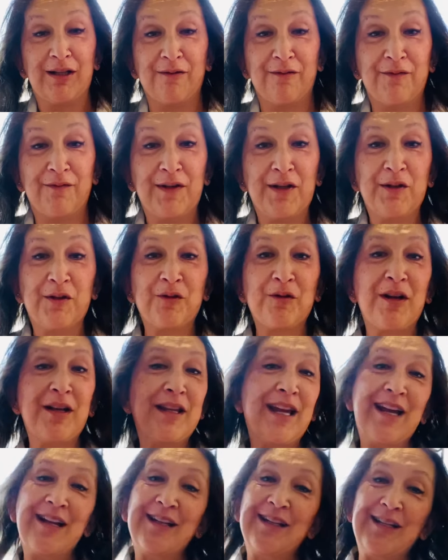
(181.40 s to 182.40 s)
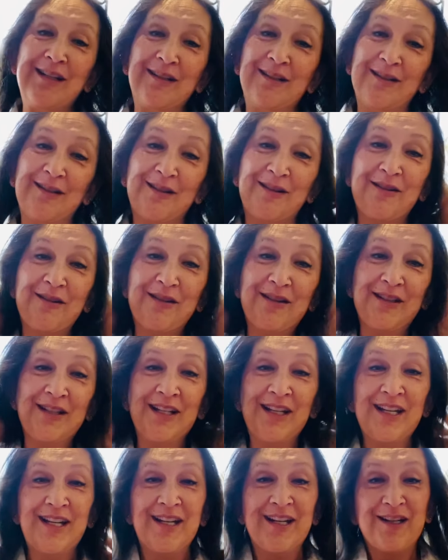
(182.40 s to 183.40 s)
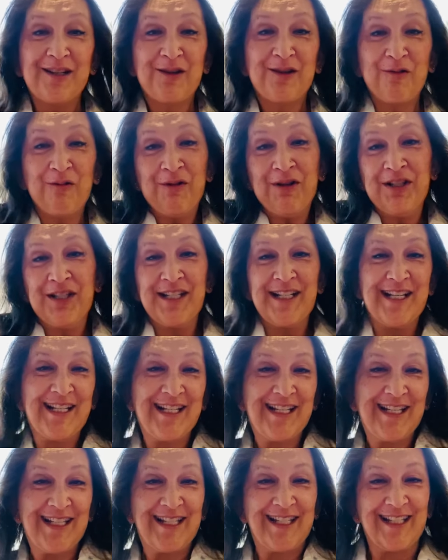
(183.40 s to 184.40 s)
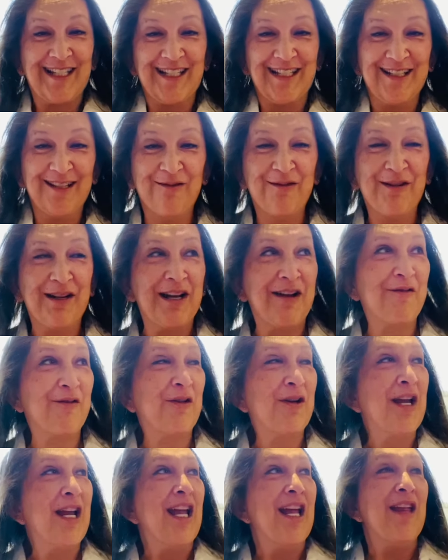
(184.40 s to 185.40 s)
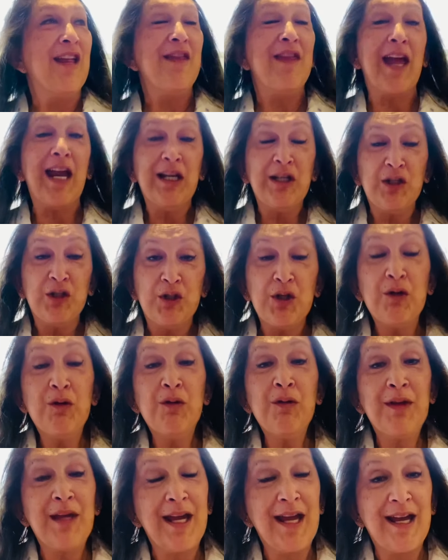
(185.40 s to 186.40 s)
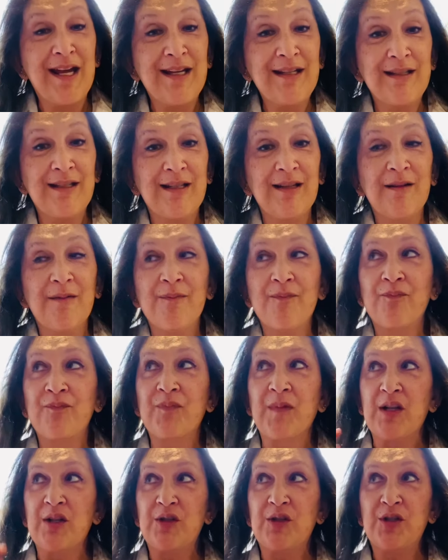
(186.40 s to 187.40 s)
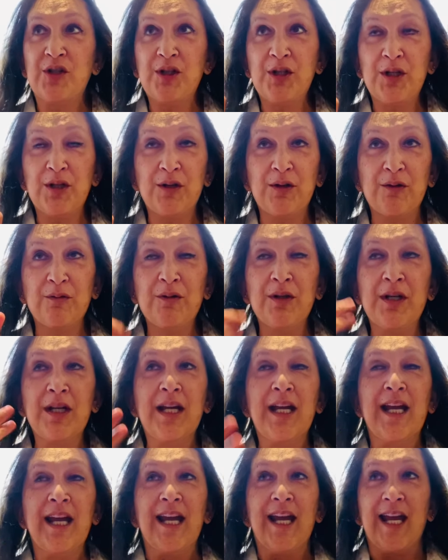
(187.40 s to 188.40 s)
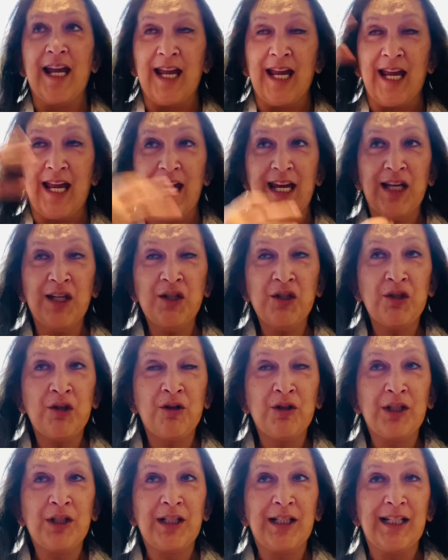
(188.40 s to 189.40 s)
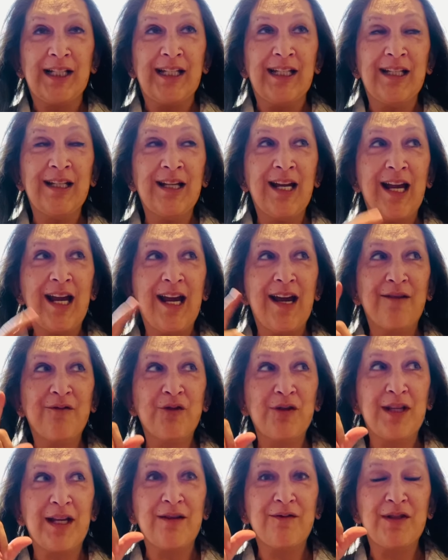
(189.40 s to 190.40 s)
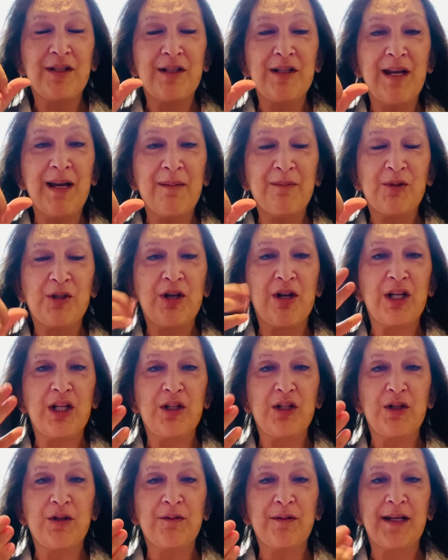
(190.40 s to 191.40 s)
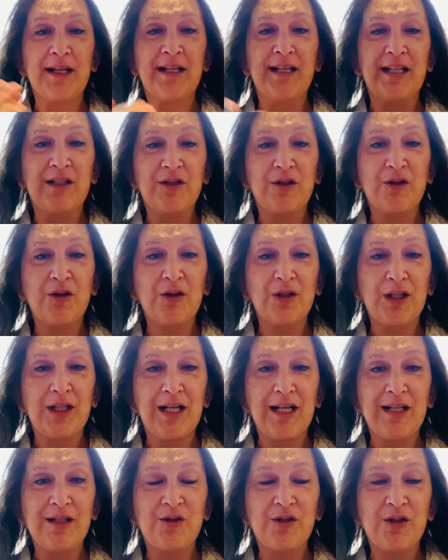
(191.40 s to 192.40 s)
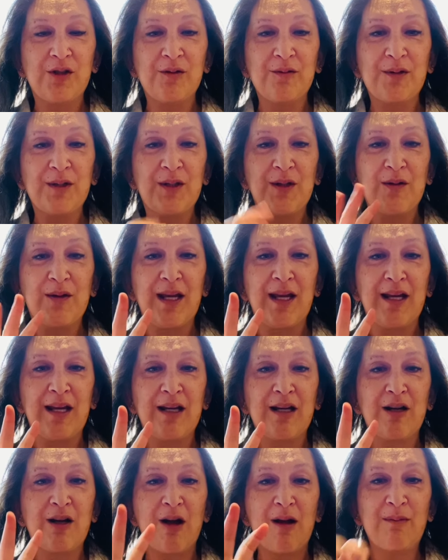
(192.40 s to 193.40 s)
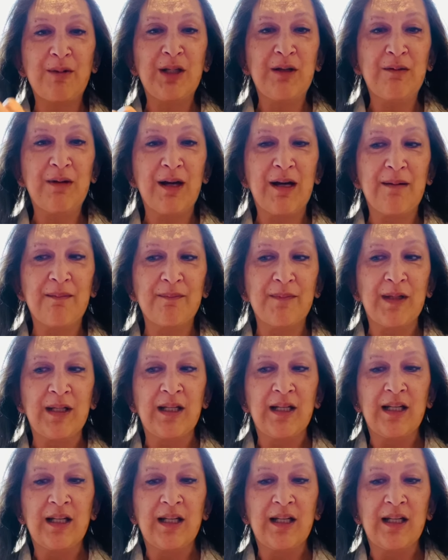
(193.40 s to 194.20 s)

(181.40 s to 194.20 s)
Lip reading: filter on that. It'll look all gorgeous and whatever. They do that to you internally after they've snapshotted you and internalized you. So they gobble you up,